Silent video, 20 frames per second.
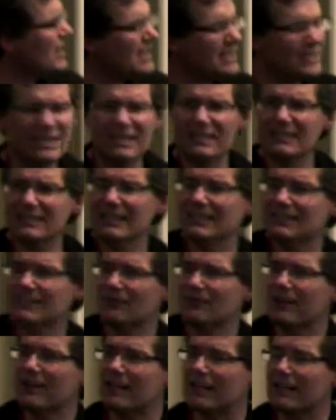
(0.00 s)
or early
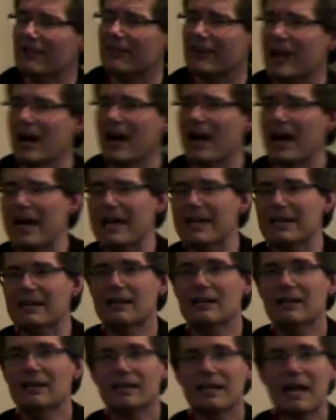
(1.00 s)
60s, a very clever
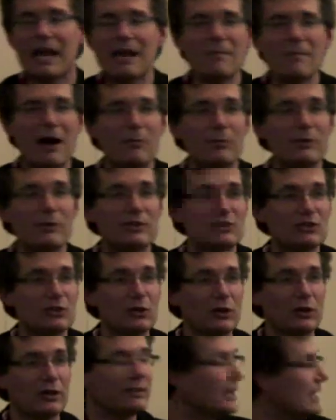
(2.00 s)
guy came up
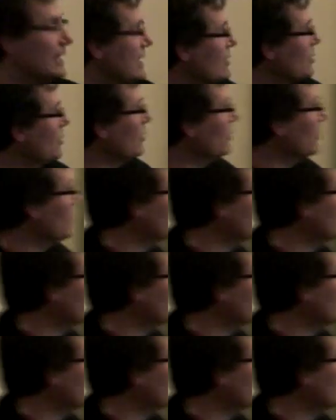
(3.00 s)
with a sort that he